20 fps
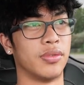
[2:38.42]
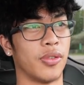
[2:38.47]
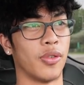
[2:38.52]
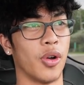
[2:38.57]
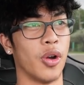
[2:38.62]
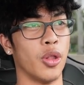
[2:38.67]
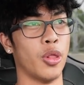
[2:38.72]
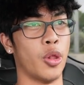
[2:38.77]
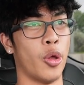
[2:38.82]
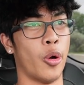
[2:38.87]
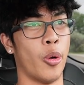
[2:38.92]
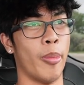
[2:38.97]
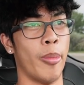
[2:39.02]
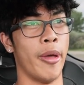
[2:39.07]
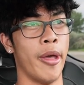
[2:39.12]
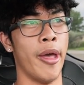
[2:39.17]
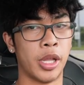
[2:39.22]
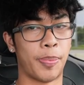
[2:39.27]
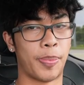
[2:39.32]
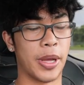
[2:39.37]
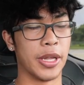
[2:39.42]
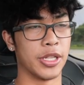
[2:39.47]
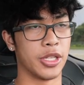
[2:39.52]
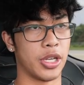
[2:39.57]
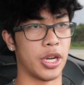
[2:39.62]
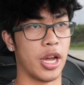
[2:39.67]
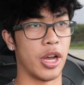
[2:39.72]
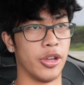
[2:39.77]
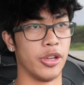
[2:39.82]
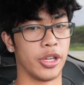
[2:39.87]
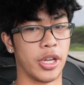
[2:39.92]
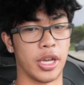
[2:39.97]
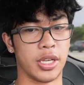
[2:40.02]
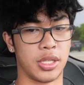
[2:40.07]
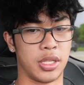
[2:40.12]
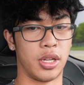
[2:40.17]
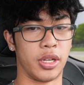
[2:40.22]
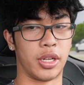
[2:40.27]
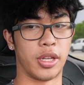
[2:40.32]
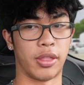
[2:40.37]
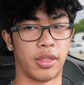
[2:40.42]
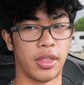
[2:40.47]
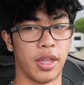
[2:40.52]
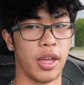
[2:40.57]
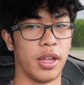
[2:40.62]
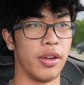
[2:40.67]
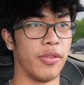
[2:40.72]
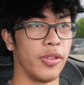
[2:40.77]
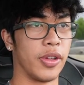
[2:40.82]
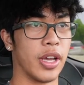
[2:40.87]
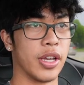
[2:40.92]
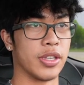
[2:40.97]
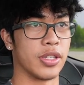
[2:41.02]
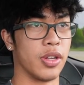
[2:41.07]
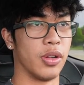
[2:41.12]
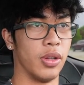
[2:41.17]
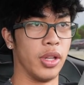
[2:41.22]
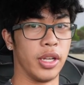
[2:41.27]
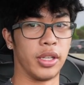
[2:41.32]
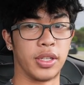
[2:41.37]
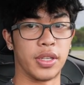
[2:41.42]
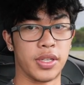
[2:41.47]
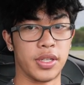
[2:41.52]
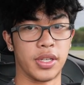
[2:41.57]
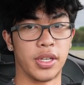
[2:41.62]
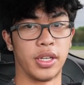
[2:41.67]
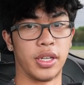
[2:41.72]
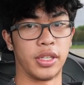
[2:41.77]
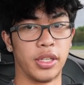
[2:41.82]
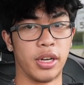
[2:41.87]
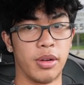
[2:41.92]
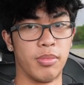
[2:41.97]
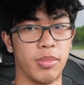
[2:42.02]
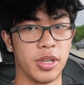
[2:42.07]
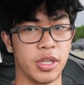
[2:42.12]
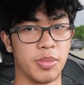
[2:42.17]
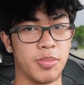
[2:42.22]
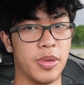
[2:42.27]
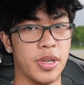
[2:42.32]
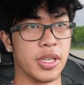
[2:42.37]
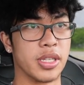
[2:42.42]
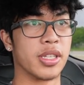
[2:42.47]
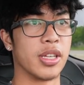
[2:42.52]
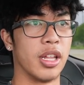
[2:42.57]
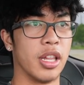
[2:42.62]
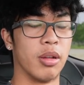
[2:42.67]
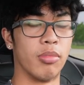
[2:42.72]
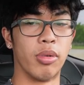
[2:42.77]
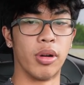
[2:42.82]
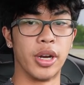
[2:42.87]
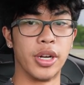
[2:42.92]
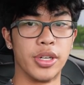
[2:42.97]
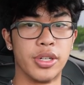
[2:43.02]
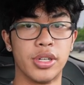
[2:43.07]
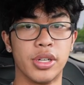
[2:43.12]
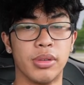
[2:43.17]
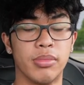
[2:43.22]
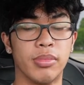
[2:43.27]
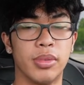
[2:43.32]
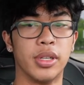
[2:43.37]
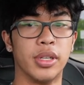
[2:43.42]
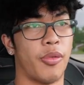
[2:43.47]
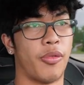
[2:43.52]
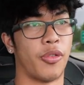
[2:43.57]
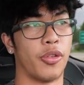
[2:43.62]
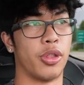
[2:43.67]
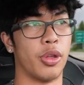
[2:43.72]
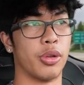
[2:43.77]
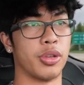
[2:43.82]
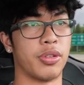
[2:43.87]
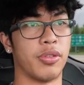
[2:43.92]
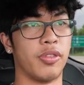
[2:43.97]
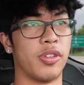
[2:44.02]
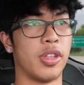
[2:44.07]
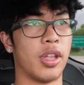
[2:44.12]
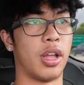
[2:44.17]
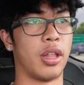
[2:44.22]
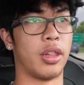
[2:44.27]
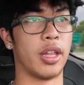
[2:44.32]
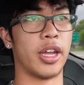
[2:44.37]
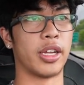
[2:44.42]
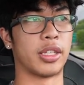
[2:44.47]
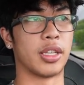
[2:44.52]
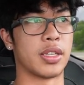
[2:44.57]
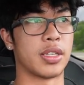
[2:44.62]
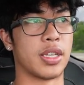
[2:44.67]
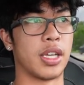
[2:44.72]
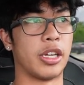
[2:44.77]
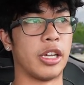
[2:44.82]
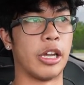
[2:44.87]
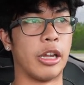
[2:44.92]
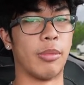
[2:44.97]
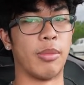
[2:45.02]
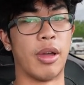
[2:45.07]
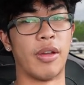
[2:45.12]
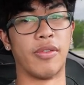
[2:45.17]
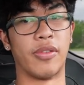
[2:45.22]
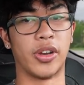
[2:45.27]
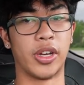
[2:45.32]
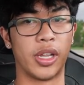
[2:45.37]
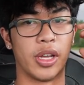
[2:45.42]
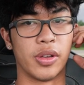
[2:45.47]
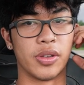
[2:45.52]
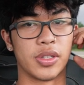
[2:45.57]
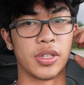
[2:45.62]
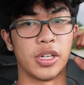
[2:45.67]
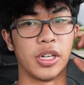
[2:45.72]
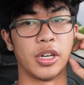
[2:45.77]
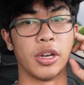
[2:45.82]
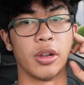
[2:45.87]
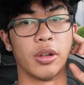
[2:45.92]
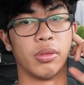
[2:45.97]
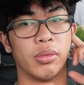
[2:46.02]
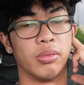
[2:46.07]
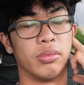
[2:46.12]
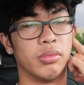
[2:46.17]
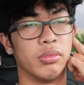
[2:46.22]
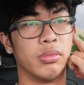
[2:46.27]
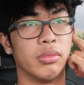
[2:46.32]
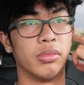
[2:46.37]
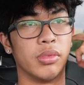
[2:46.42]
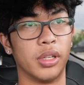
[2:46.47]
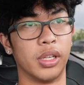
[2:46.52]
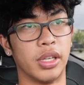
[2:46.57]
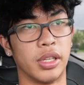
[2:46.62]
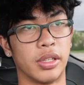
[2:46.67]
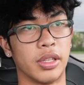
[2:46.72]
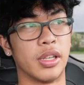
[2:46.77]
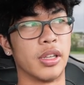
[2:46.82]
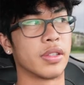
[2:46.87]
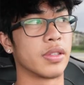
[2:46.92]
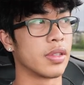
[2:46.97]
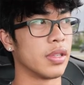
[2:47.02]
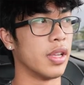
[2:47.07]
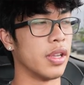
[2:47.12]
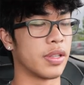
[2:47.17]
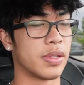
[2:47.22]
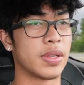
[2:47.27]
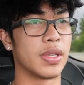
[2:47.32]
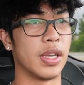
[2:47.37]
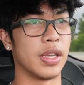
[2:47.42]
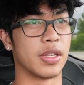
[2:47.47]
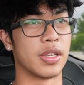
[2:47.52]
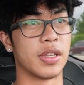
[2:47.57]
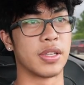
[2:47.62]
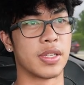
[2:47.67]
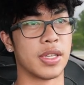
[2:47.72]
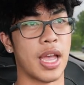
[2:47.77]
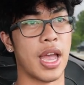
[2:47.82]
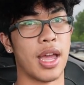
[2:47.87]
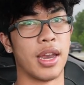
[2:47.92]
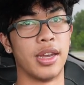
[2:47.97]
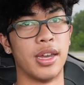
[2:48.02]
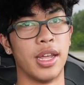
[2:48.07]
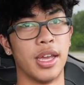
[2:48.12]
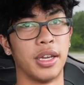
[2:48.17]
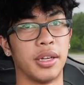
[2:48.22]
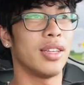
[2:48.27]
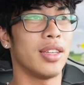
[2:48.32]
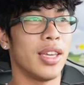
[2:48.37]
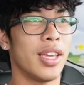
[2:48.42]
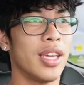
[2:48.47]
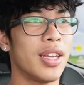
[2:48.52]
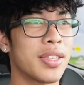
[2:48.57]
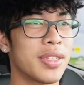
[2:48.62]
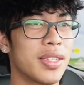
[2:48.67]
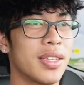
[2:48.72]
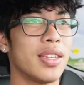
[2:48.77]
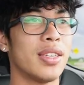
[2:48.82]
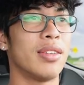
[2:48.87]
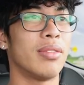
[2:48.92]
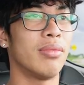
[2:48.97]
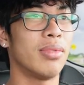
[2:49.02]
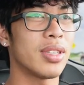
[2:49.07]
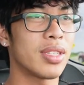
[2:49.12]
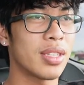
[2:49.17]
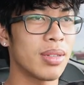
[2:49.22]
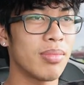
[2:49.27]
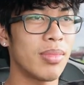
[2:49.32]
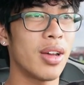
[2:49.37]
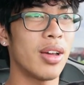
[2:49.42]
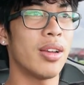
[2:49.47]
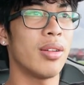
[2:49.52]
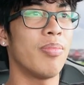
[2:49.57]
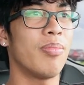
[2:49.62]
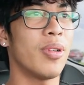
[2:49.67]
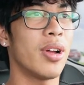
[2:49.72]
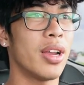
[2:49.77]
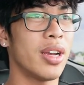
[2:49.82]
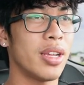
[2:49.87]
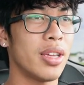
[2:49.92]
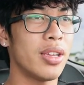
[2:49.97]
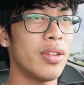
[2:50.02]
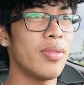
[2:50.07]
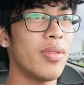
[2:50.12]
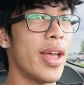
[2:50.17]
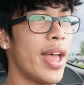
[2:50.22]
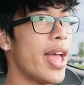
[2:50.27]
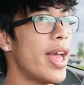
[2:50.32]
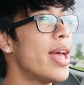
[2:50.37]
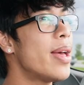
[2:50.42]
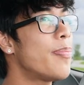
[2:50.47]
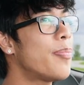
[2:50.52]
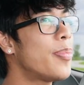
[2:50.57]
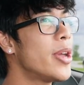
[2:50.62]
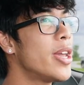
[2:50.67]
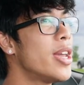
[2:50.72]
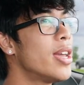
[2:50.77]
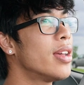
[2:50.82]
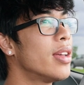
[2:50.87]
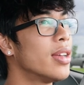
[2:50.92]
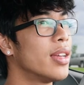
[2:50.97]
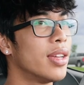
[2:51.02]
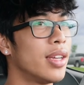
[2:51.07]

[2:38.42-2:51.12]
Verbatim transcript: for a little bit. Depends on how you guys look at that. If you guys don't like the singing, then it must be a celebration. But for those of you that like the singing in my videos, then you know, it, it, it's it's a sad day. I hate to see you with some brown. Are you happy?